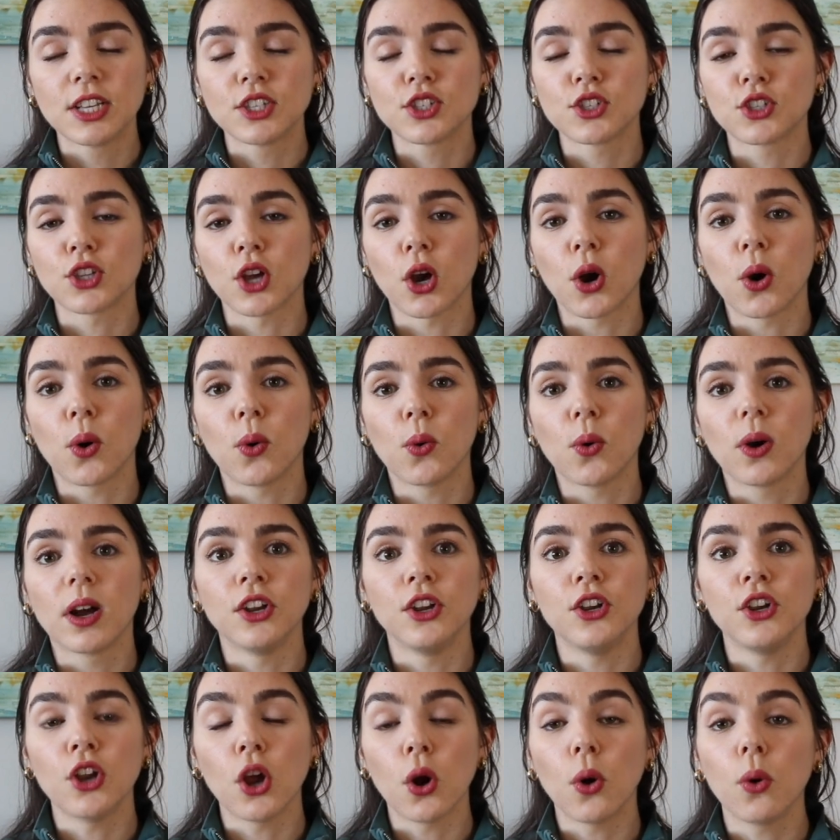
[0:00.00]
So
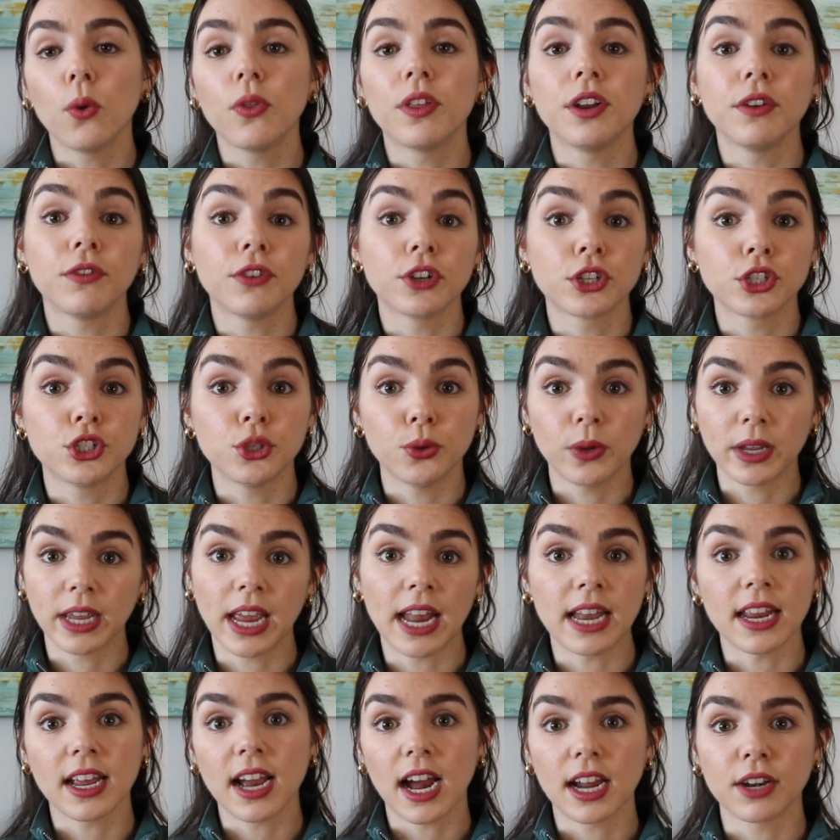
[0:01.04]
know that if you're doing
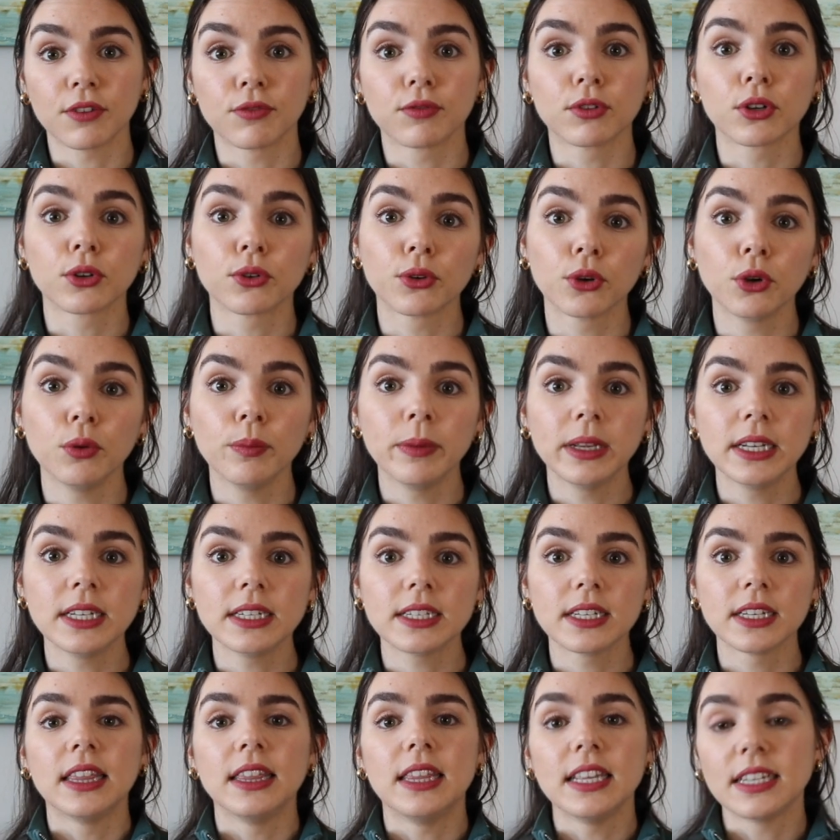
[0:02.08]
any kind of
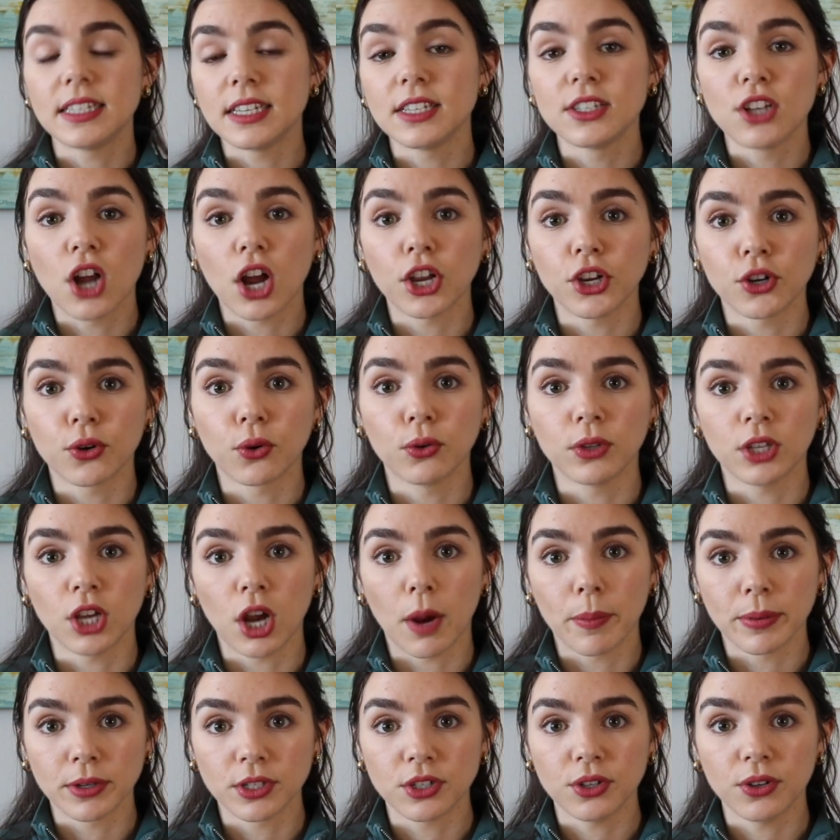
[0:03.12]
recruitment, this is not your only
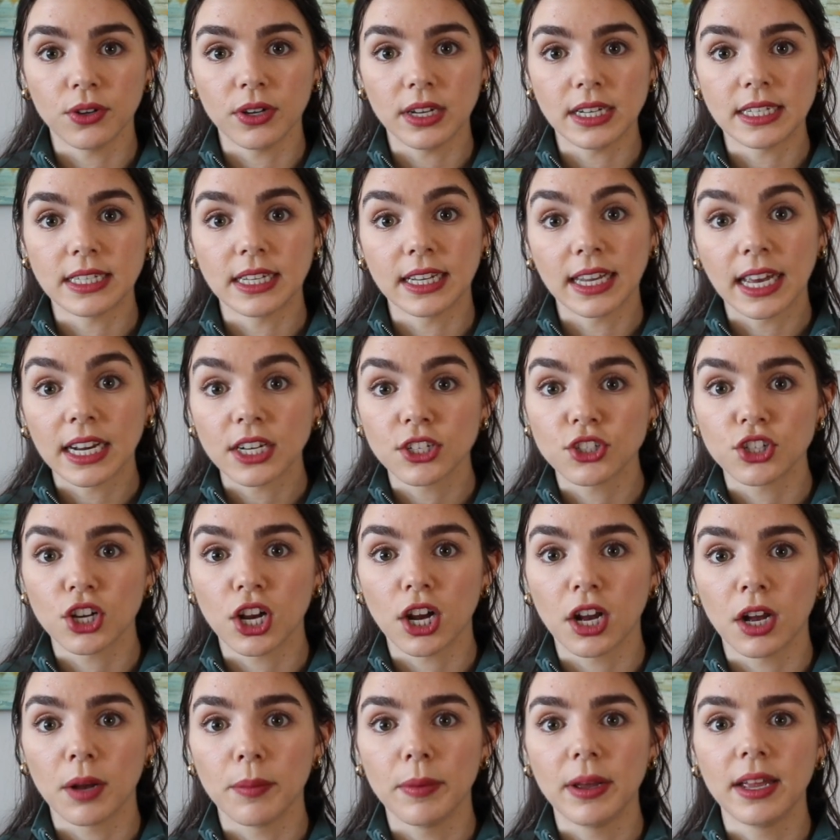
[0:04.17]
opportunity to get a
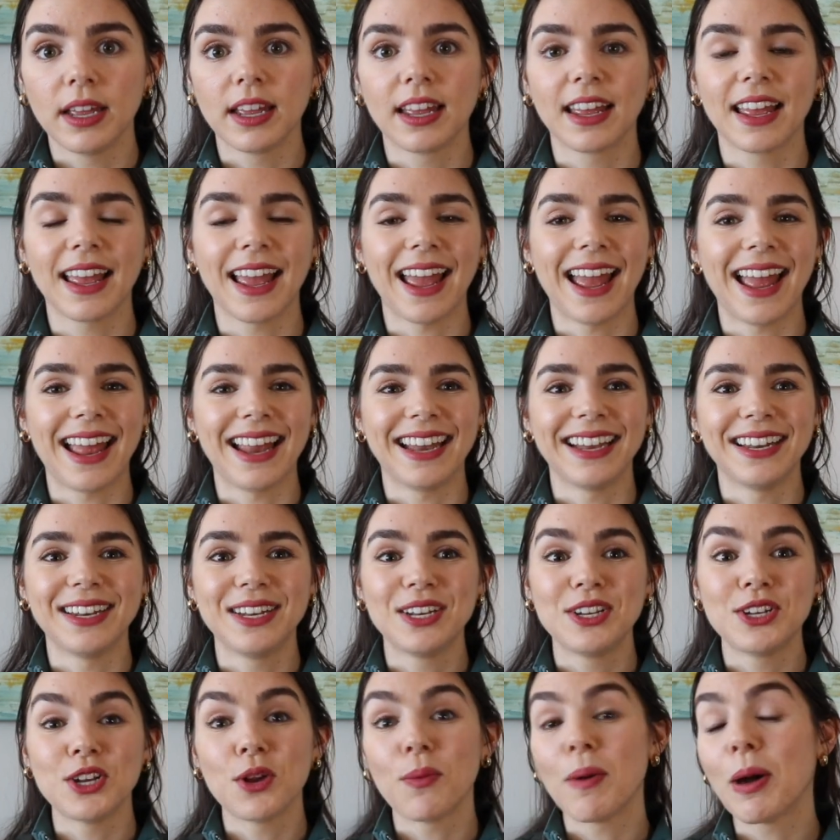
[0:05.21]
job and
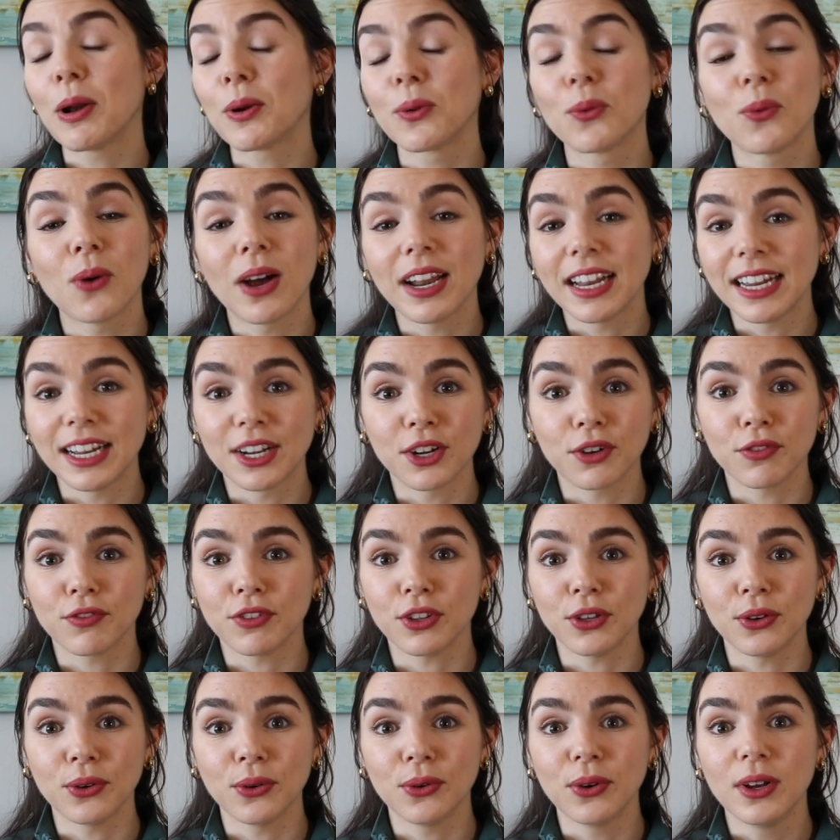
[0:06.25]
no matter what
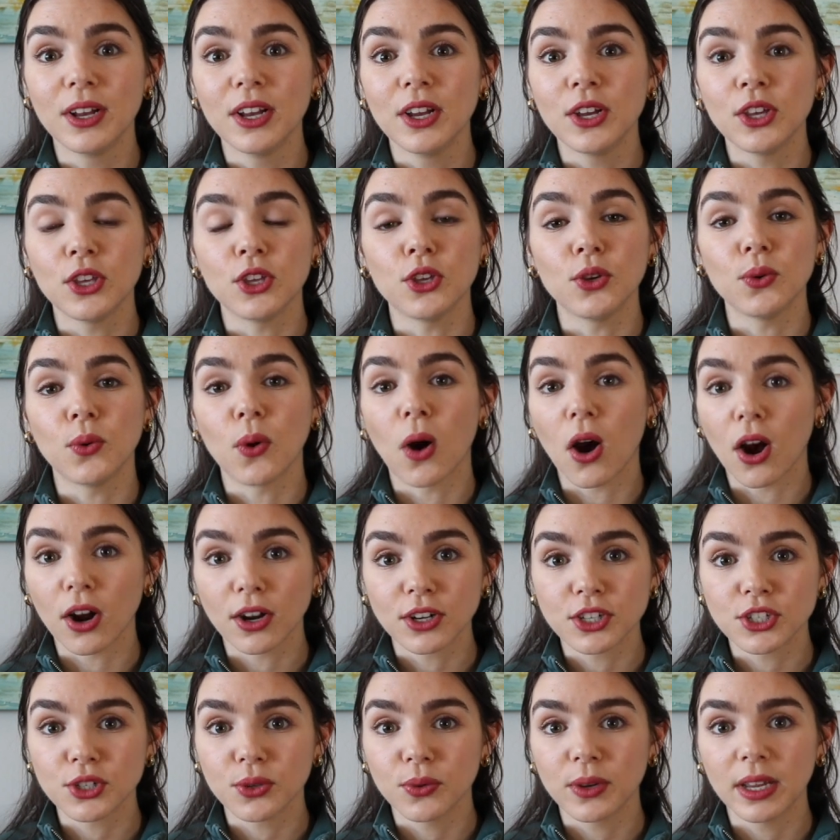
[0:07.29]
interview you are
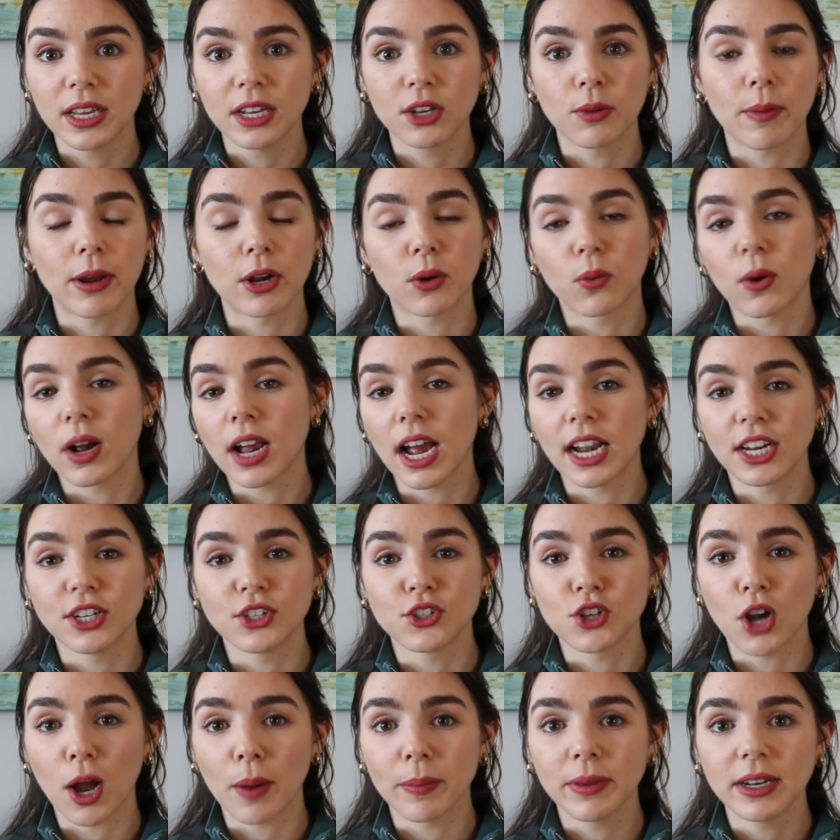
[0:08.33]
doing, no matter what kind of
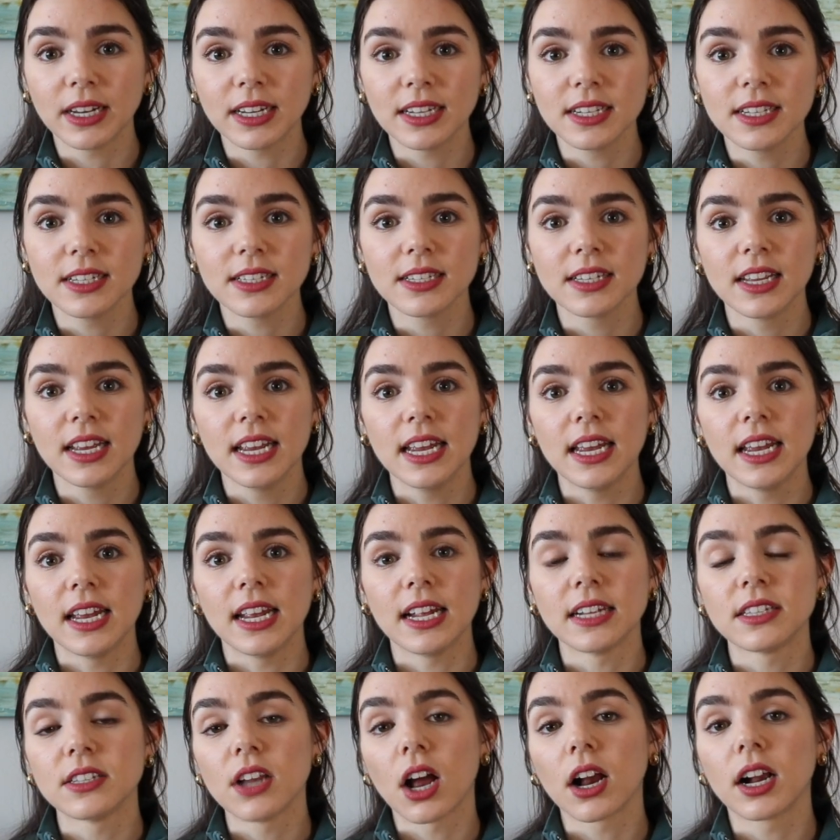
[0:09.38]
job it is,
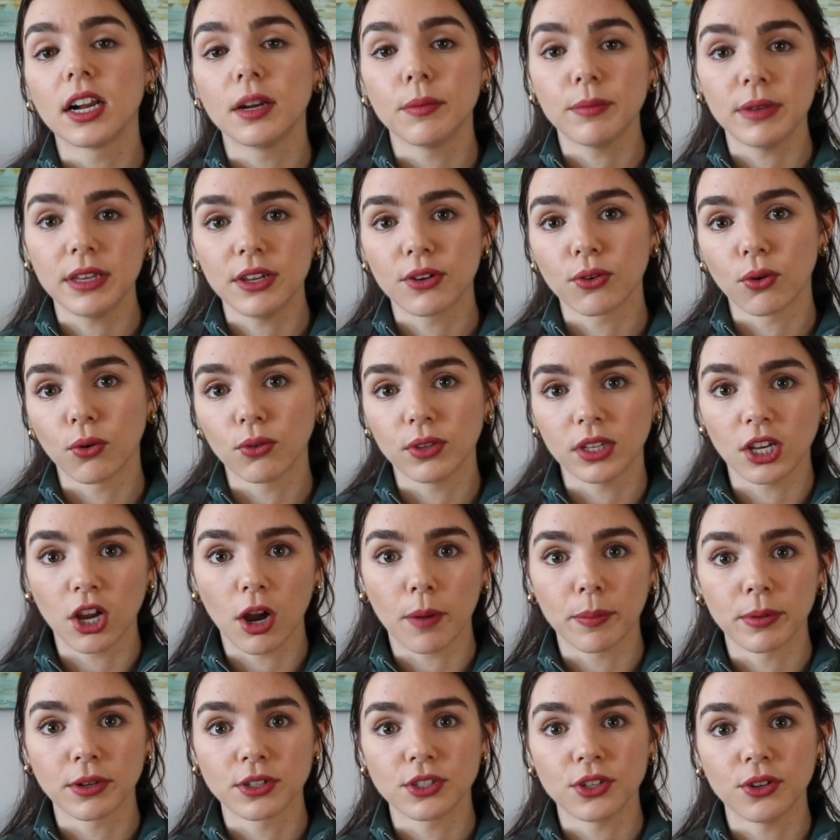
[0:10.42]
it's not going to be your only
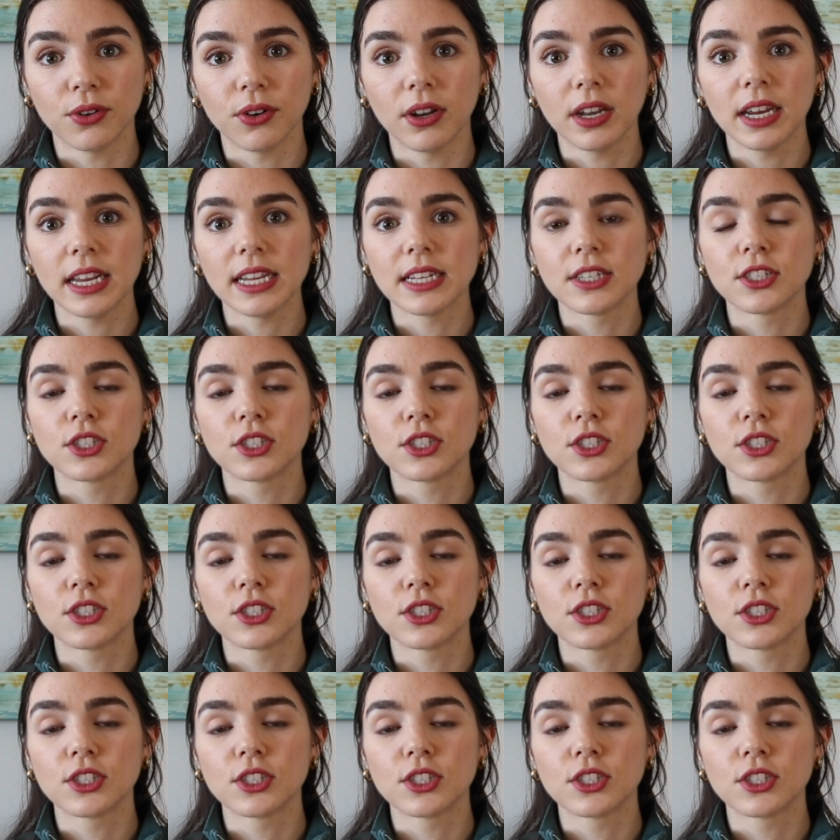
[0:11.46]
opportunity.